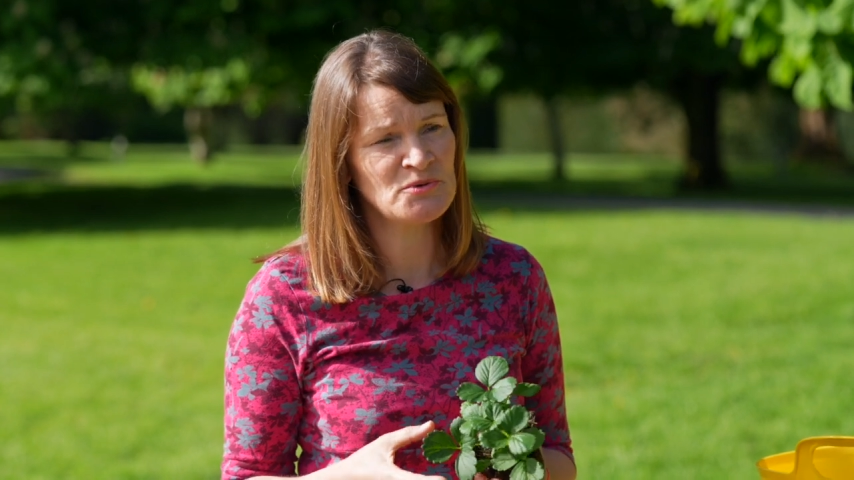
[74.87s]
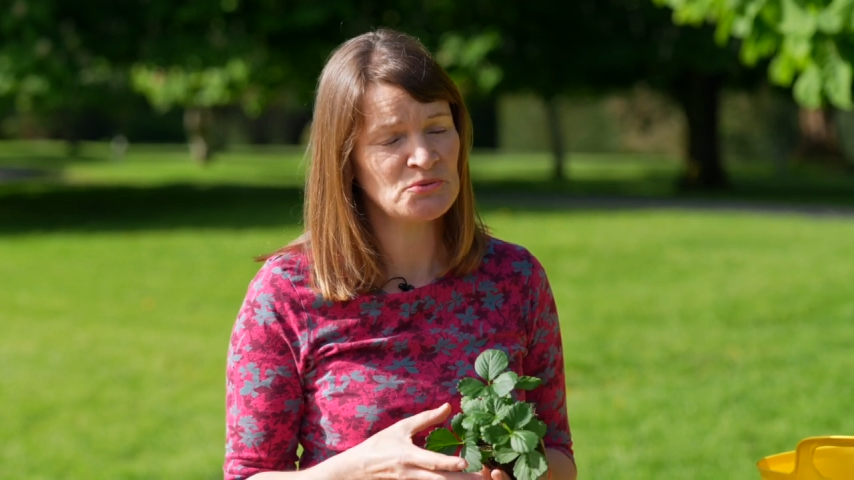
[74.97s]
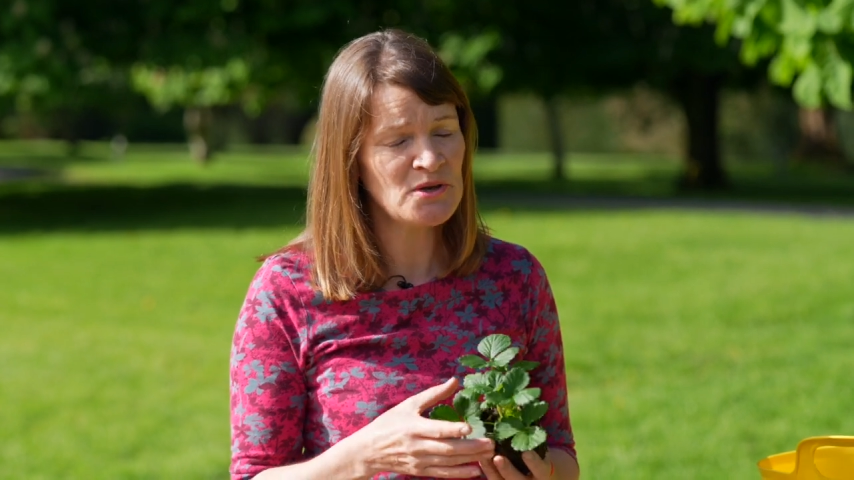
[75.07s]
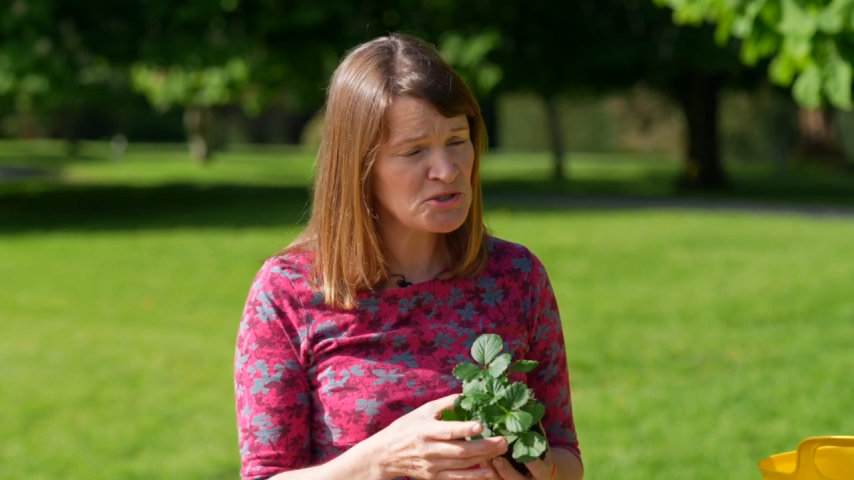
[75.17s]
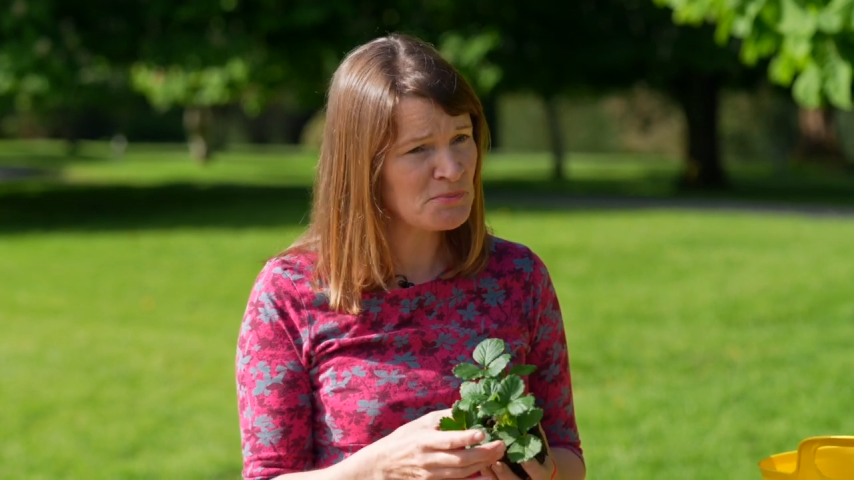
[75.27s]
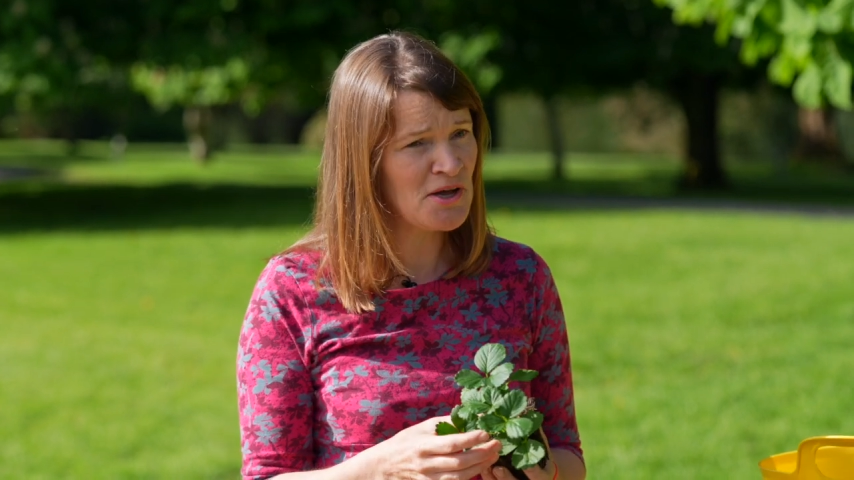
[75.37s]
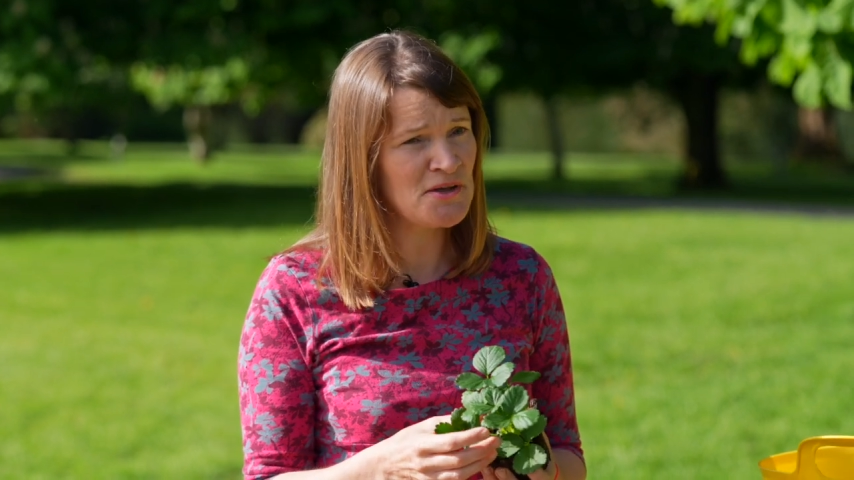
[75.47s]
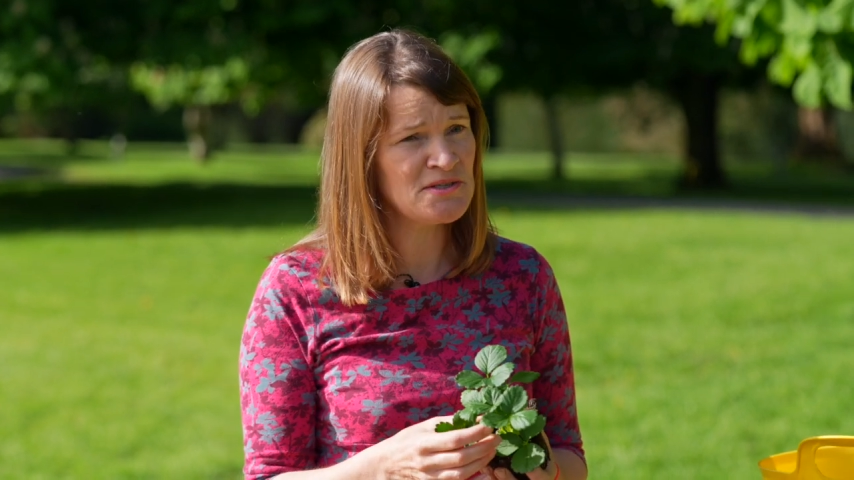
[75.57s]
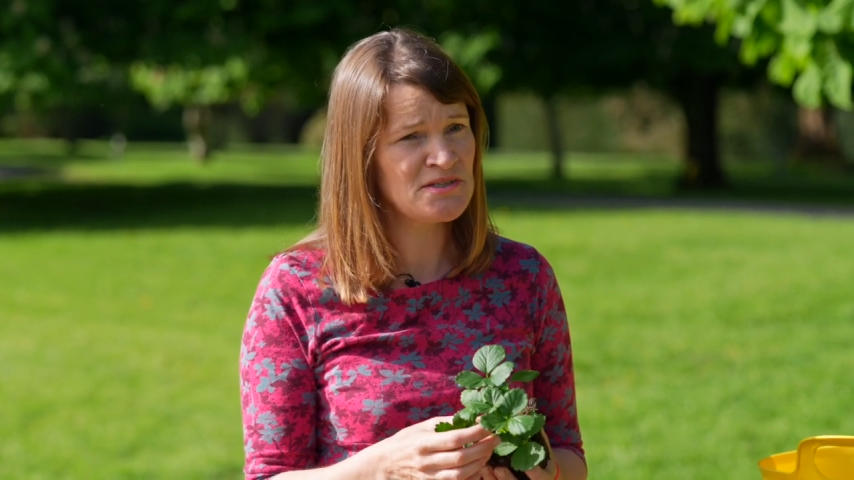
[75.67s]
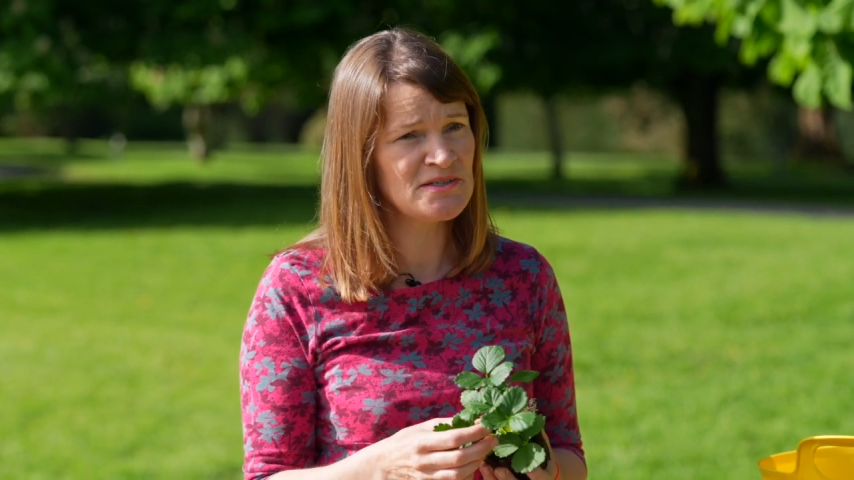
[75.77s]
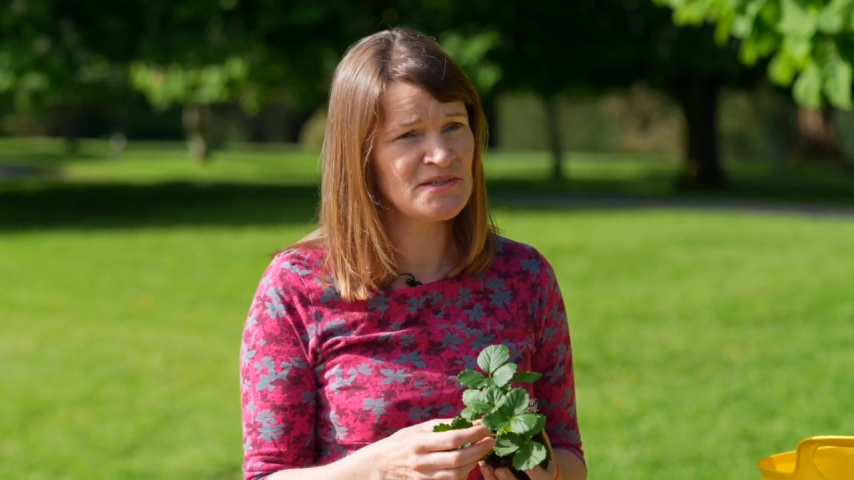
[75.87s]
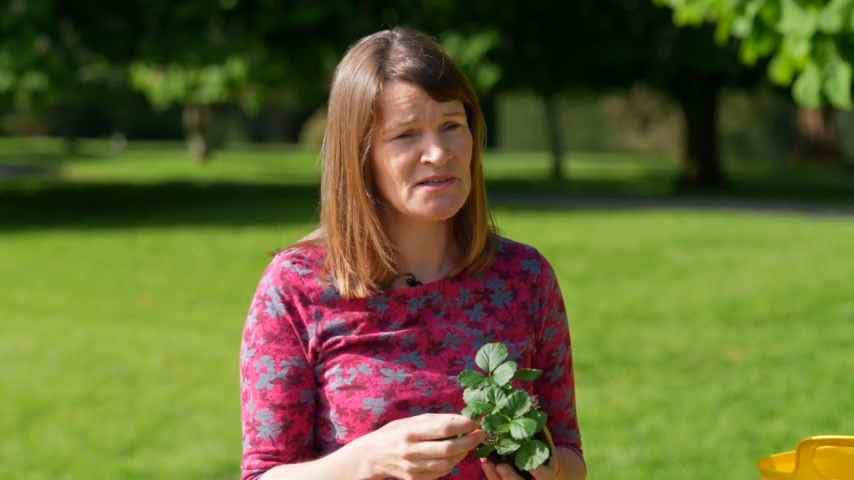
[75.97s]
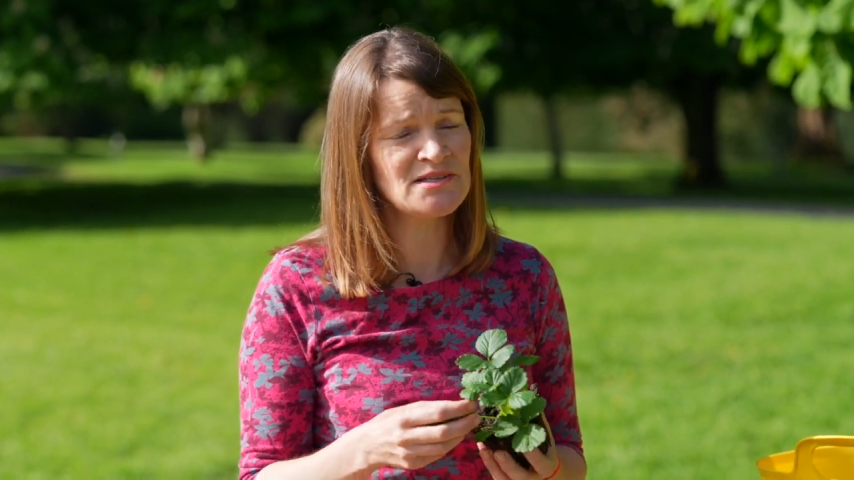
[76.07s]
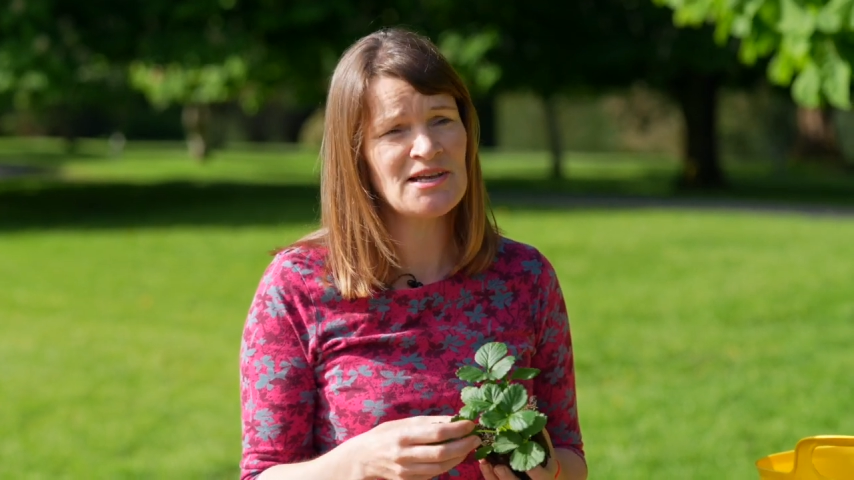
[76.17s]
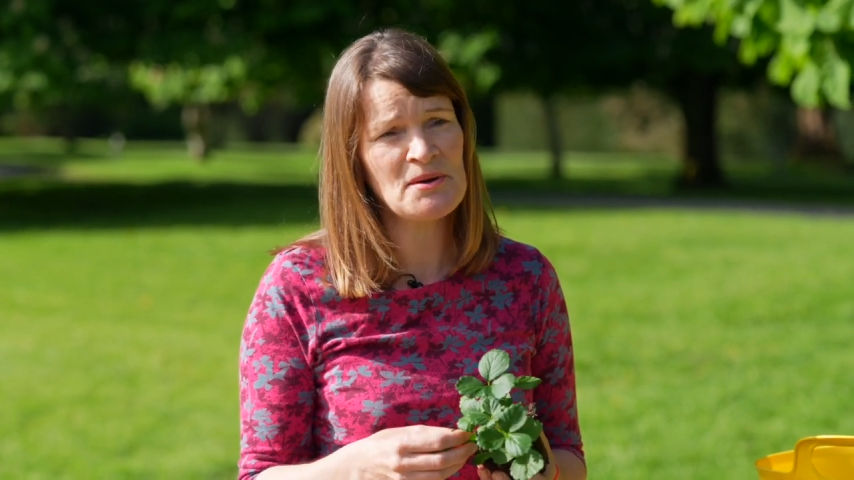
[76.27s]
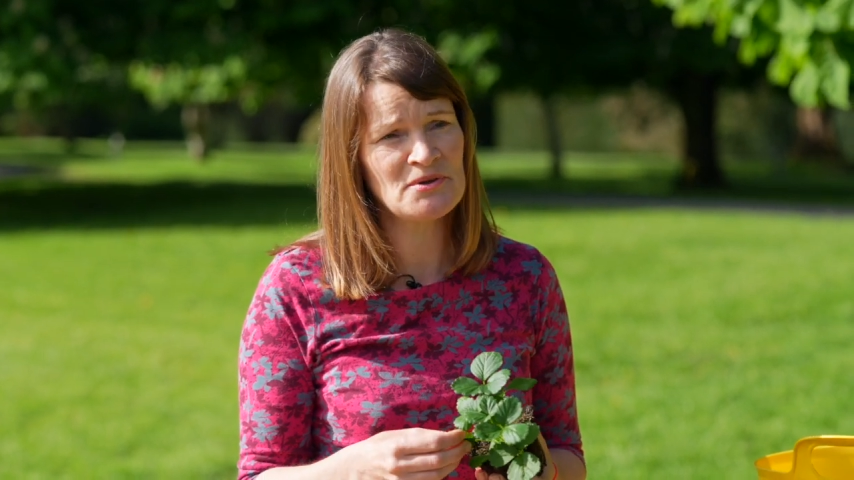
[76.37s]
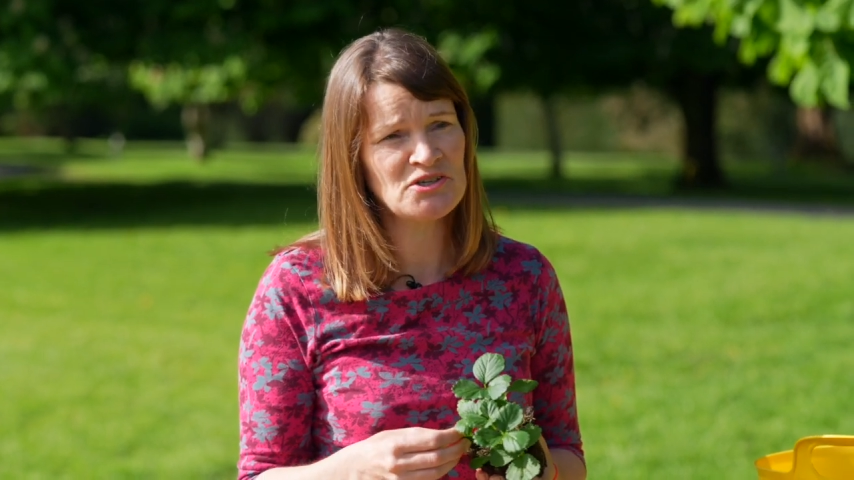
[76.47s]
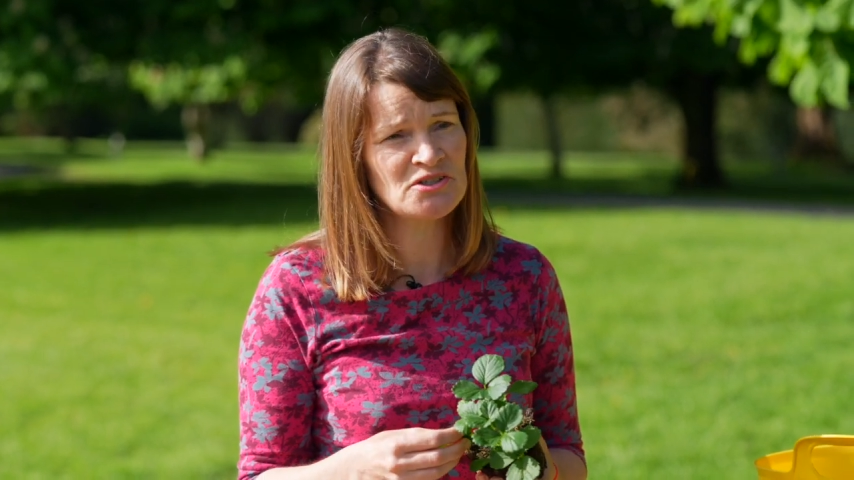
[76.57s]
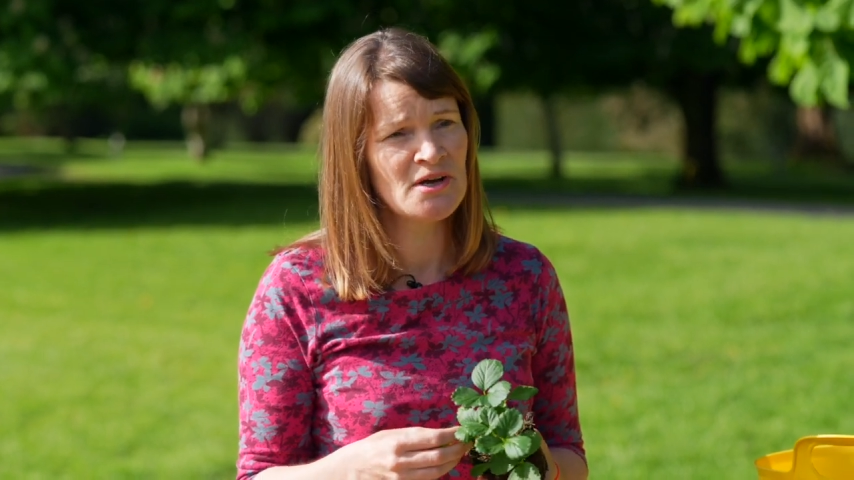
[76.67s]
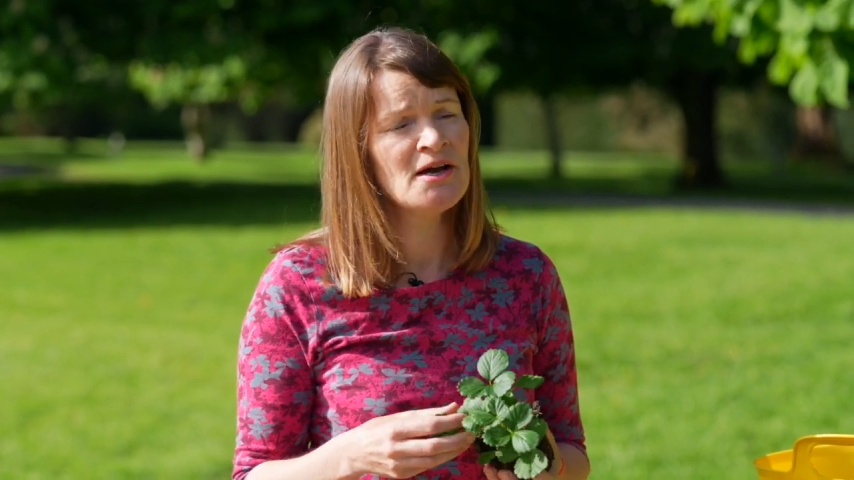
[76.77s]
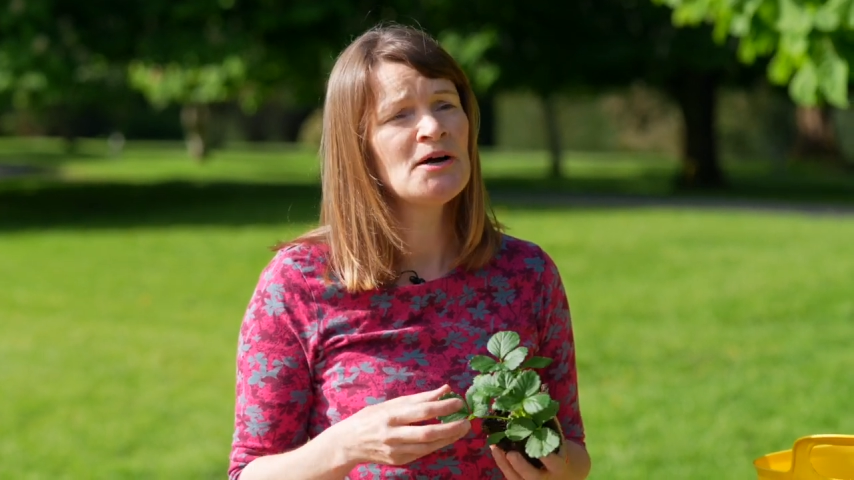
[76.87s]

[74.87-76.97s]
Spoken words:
which once planted and established